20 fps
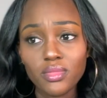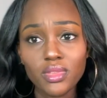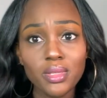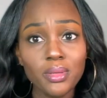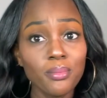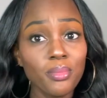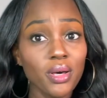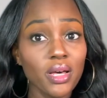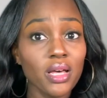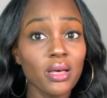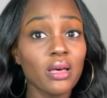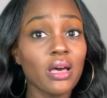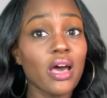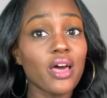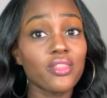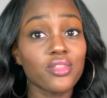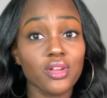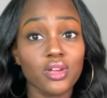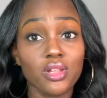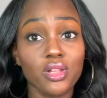But
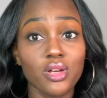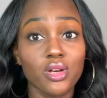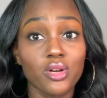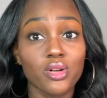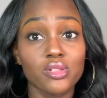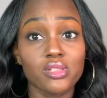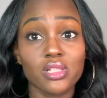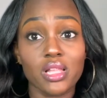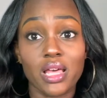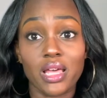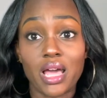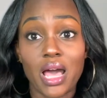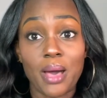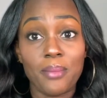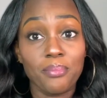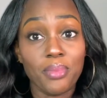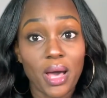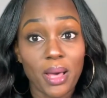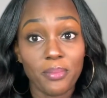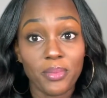other clothes, like I'm
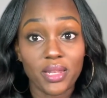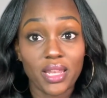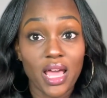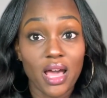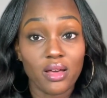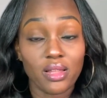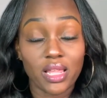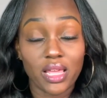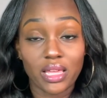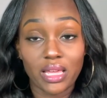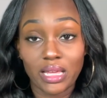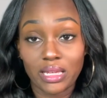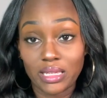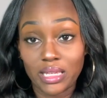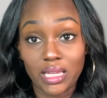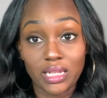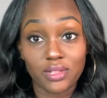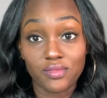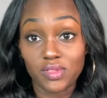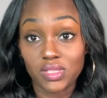popping out, like I
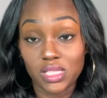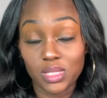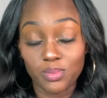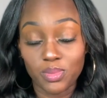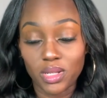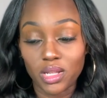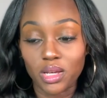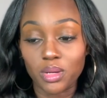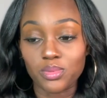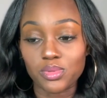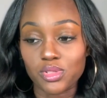can't even zip it up.